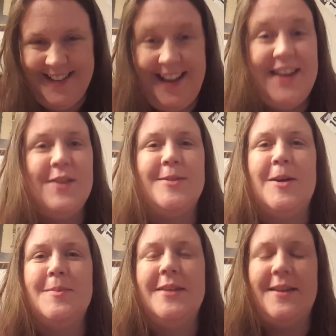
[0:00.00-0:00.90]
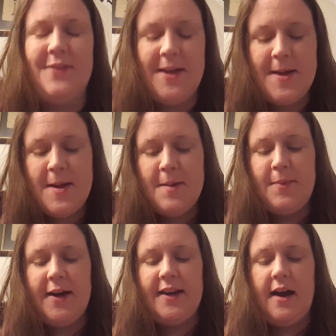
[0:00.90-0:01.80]
I know it's hard to believe,
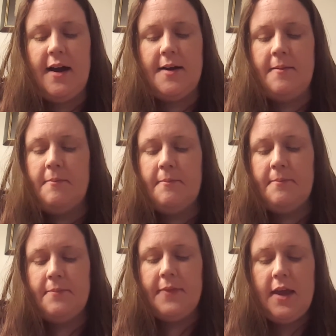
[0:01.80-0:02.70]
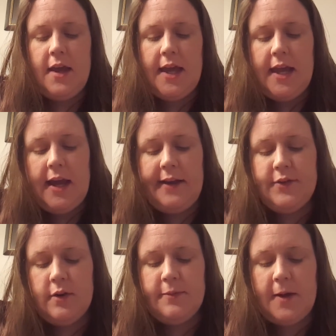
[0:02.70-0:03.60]
but I
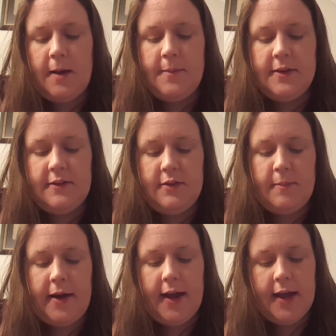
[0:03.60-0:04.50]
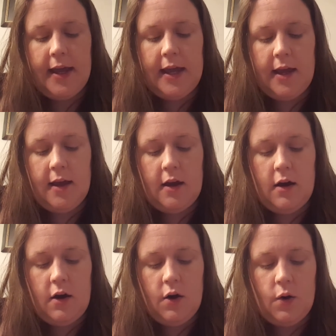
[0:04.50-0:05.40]
sort of come into my
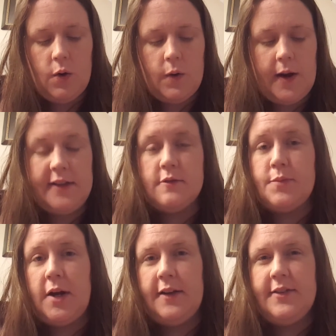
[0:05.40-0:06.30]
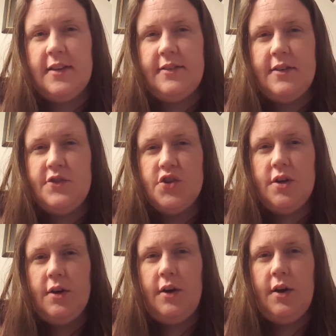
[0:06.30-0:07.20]
own as a process stitcher.